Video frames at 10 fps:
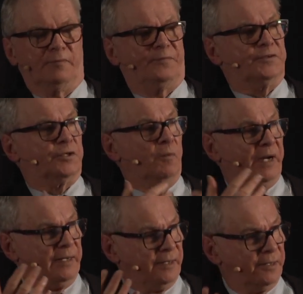For so
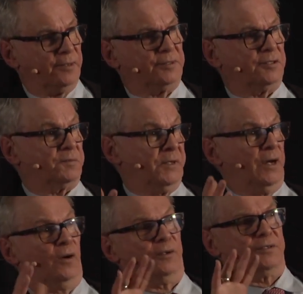many years, it's been
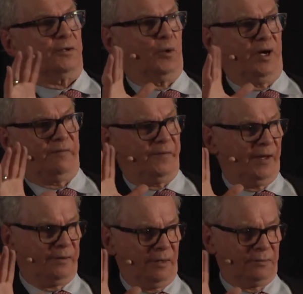known as the grave of the
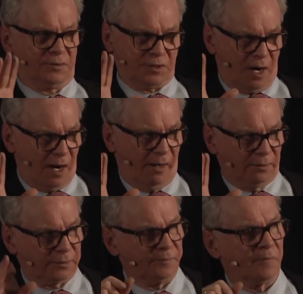unknown child.